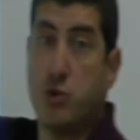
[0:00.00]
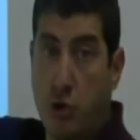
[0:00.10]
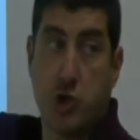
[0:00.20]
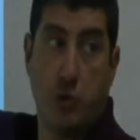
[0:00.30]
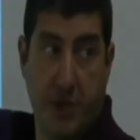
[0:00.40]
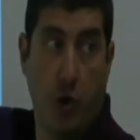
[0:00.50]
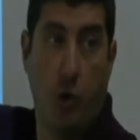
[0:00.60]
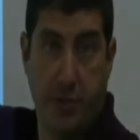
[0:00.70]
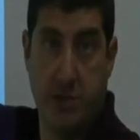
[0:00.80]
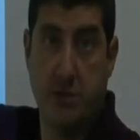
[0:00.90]
also be
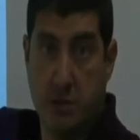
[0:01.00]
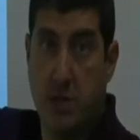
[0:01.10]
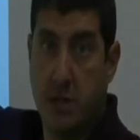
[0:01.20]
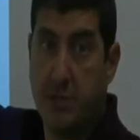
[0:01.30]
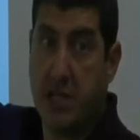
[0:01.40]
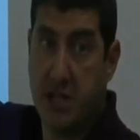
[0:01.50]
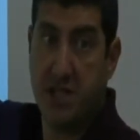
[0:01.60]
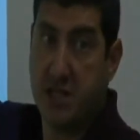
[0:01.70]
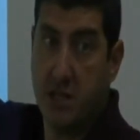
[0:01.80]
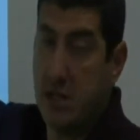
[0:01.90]
open because
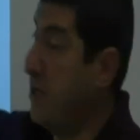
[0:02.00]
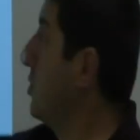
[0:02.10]
there's